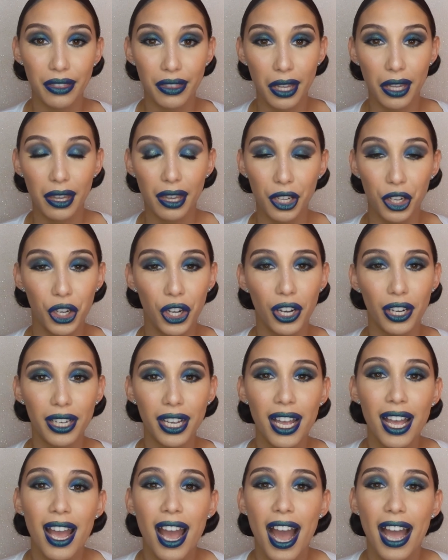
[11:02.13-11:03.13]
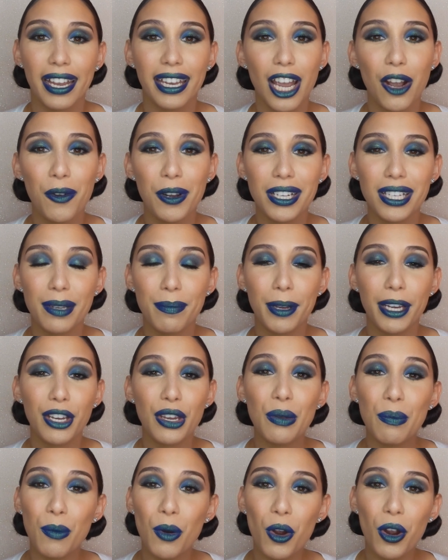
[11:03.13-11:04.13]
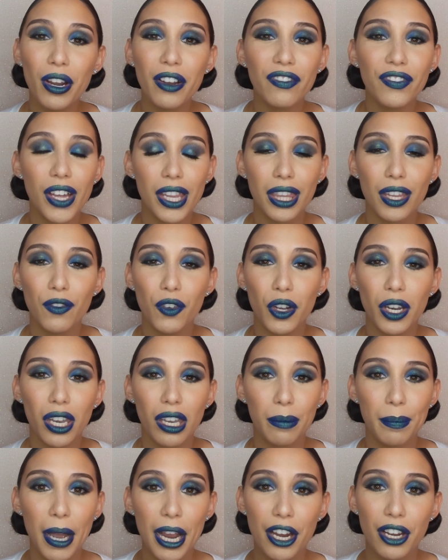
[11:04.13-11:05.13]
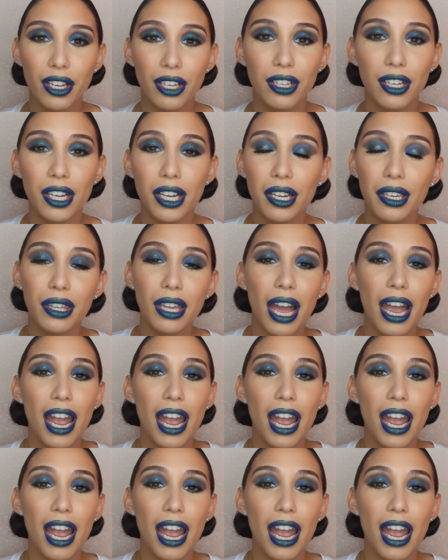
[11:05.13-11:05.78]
in this look. I can't wait to bring you more festival inspired looks.